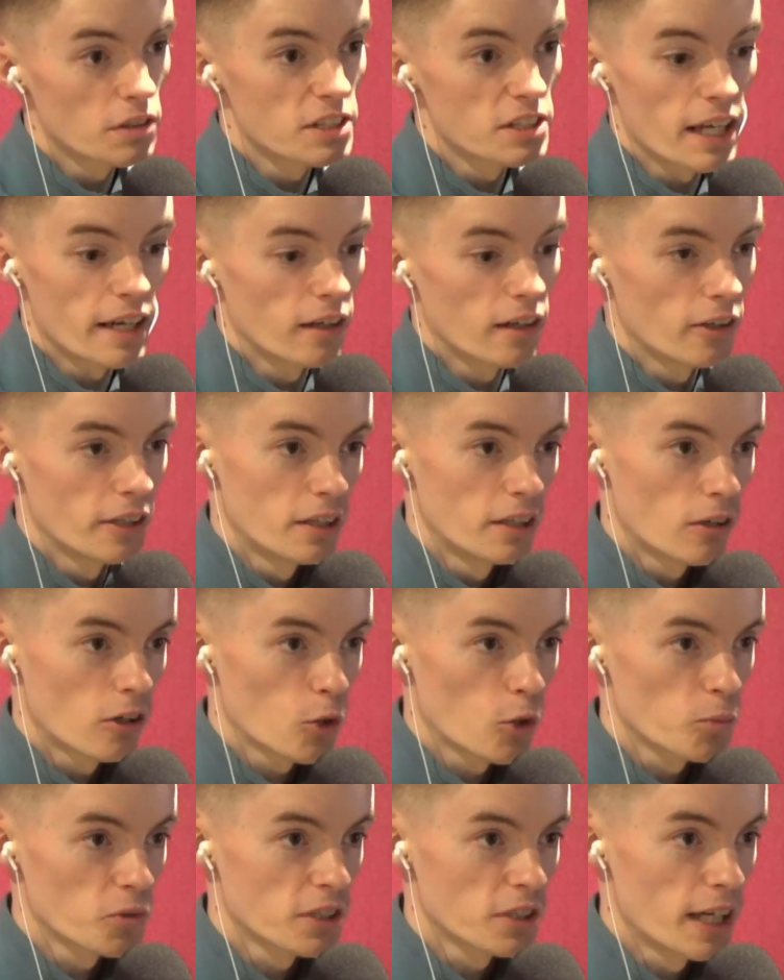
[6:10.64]
has said it on here a
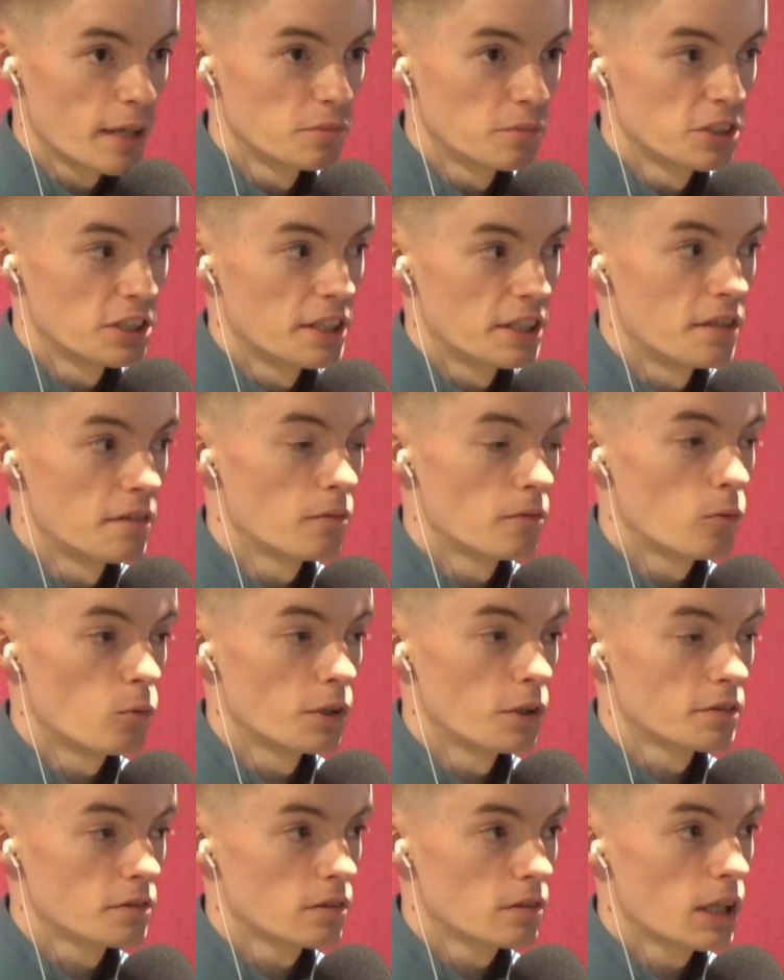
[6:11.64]
couple of times,
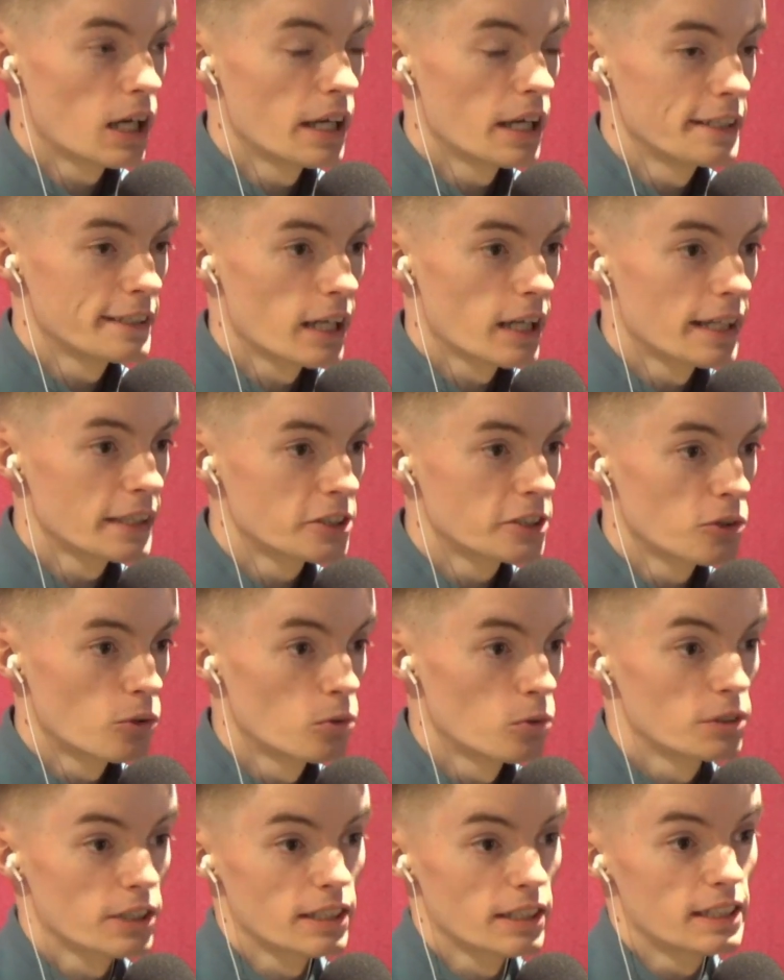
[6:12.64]
with guys like
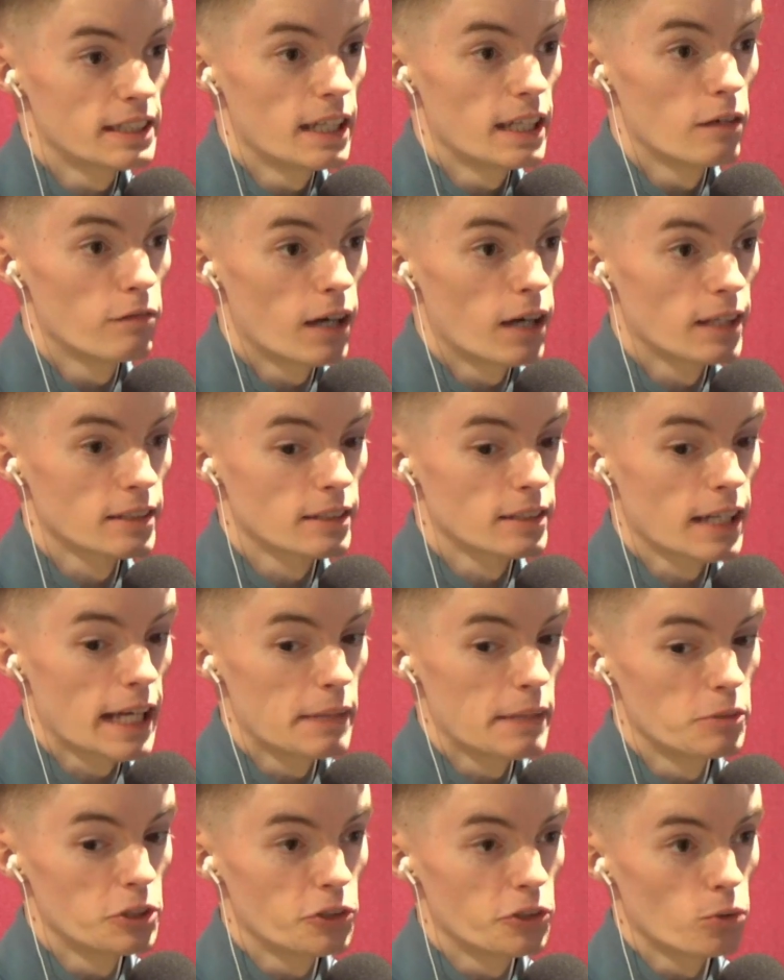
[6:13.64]
Jones and Silva at the
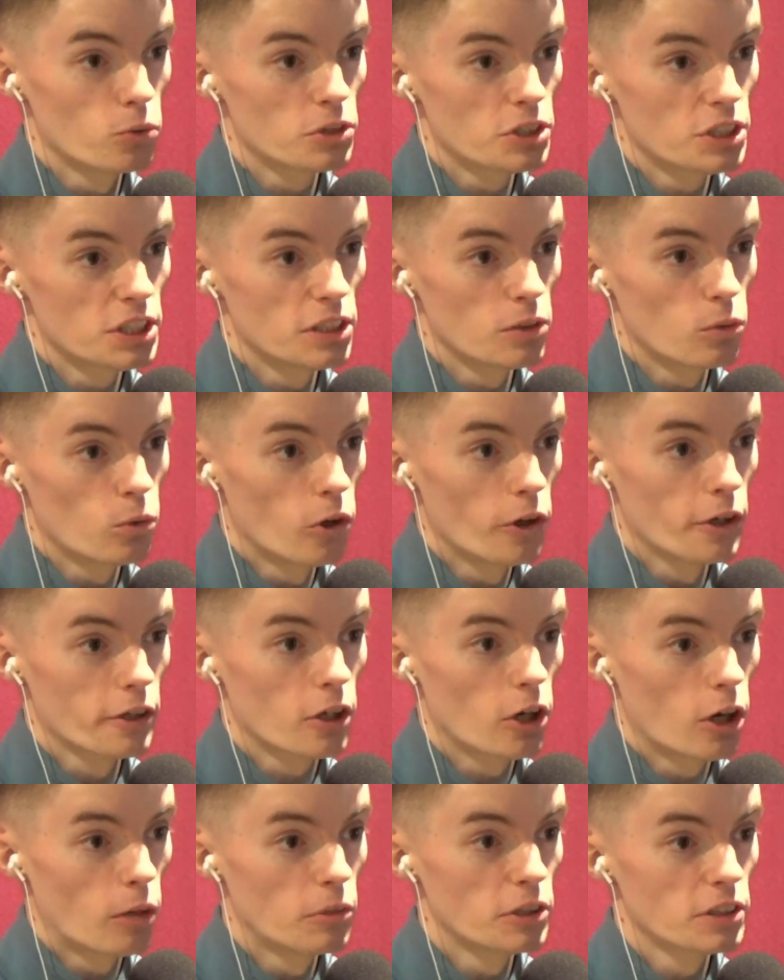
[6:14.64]
time, you don't see the one
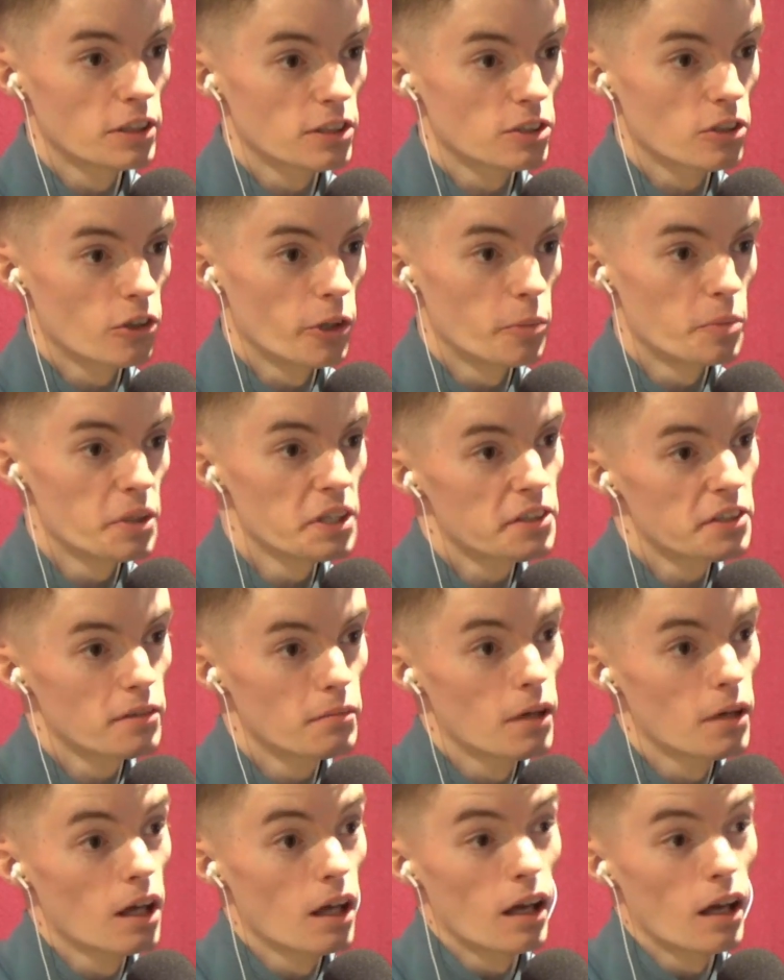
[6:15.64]
coming that's going to beat them.